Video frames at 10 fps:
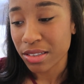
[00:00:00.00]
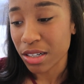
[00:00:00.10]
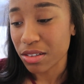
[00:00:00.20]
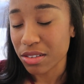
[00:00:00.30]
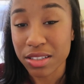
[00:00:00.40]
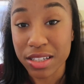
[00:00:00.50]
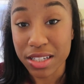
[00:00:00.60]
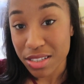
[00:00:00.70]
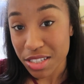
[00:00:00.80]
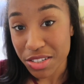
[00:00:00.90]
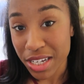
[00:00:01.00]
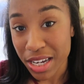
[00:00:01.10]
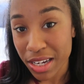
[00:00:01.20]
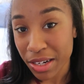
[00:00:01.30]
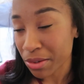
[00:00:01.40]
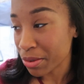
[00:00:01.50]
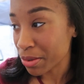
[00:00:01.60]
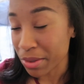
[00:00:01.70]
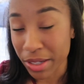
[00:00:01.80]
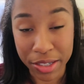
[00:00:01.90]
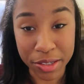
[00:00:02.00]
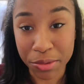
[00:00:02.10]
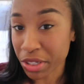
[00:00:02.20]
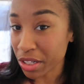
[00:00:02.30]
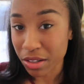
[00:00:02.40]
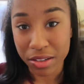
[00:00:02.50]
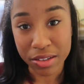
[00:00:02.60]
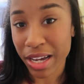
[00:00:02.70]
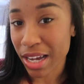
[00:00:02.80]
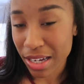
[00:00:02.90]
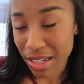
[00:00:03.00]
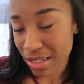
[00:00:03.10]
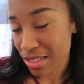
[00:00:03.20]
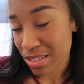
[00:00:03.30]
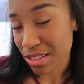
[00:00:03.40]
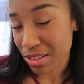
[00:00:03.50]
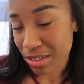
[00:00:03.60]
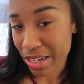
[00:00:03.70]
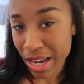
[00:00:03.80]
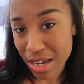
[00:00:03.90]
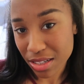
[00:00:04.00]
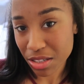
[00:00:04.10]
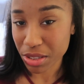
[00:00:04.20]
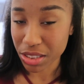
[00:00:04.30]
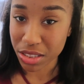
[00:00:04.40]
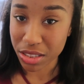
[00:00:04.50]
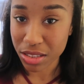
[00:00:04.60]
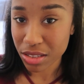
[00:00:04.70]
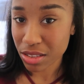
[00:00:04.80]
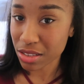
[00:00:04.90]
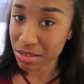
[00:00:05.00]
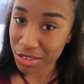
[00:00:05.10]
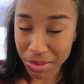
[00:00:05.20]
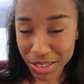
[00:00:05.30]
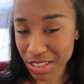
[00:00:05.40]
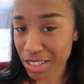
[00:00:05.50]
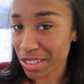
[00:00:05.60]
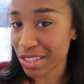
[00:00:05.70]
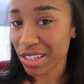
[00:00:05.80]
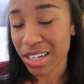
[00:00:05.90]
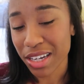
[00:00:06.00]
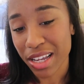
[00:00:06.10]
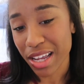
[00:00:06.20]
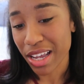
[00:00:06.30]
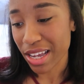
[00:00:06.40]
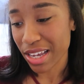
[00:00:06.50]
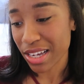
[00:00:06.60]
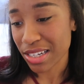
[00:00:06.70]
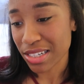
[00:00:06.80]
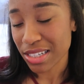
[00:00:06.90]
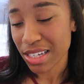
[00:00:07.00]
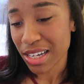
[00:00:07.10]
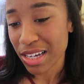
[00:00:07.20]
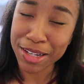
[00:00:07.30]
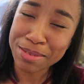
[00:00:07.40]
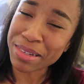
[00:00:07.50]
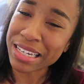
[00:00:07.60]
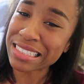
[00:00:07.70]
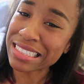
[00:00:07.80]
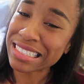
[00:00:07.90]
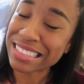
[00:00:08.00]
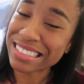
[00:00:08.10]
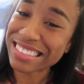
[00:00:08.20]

called the Sister Tag, where we all answer and ask questions to each other, and they're amazing.